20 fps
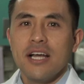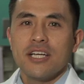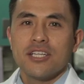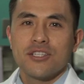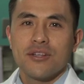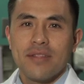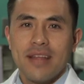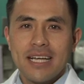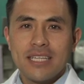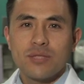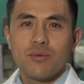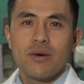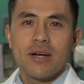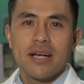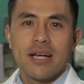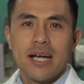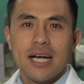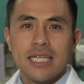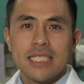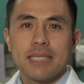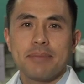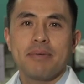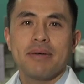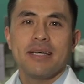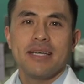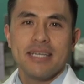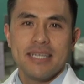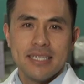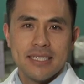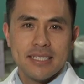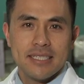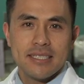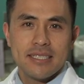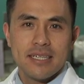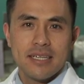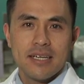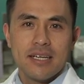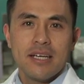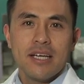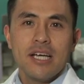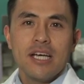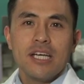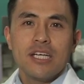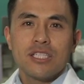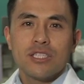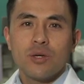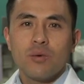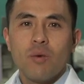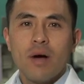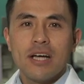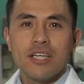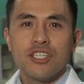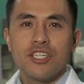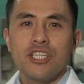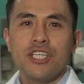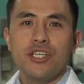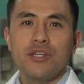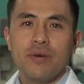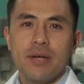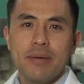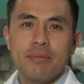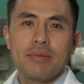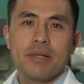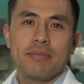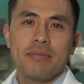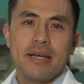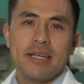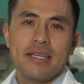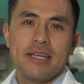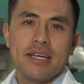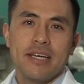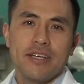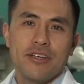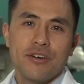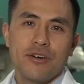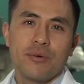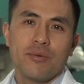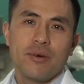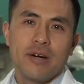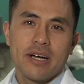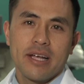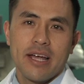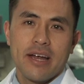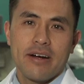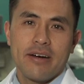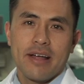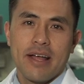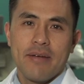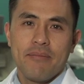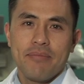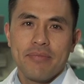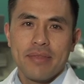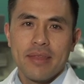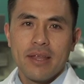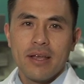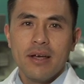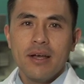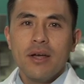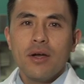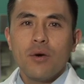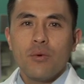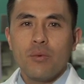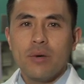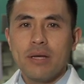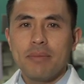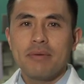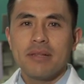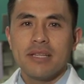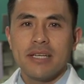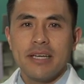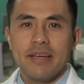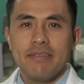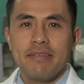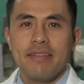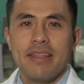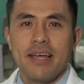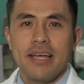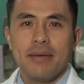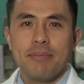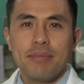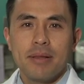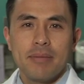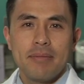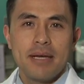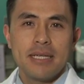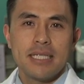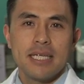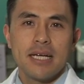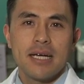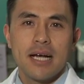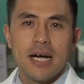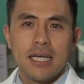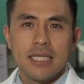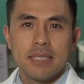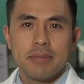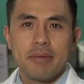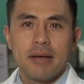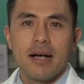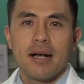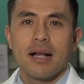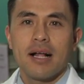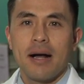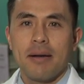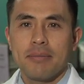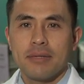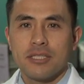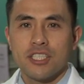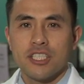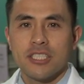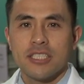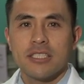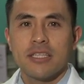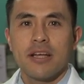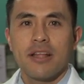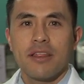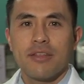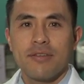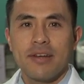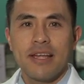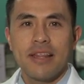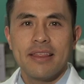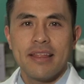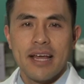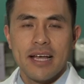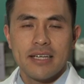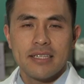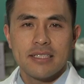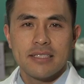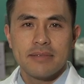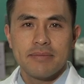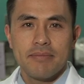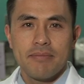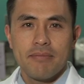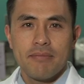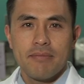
So that's what CUSP is. So why should you implement it in your work area? We believe that implementing CUSP accomplishes three things.